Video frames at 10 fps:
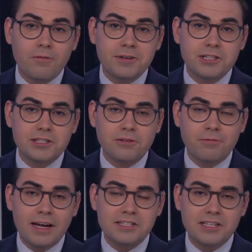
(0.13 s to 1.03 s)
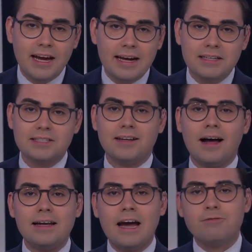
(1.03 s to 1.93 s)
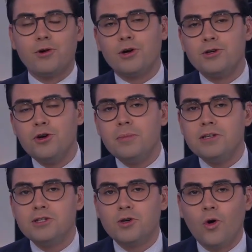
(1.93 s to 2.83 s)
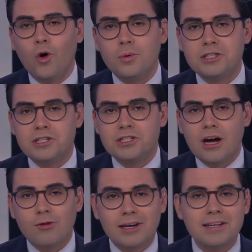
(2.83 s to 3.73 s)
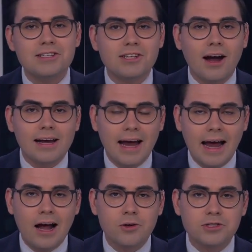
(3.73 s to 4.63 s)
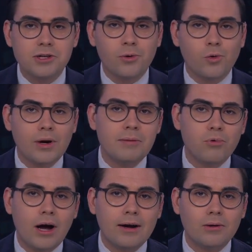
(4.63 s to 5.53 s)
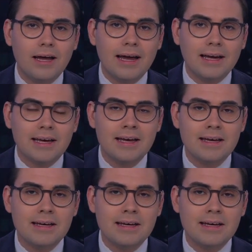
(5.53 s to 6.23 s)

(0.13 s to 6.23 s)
Office is investigating tonight after a human skull was discovered inside a house near Greenbrier Lake.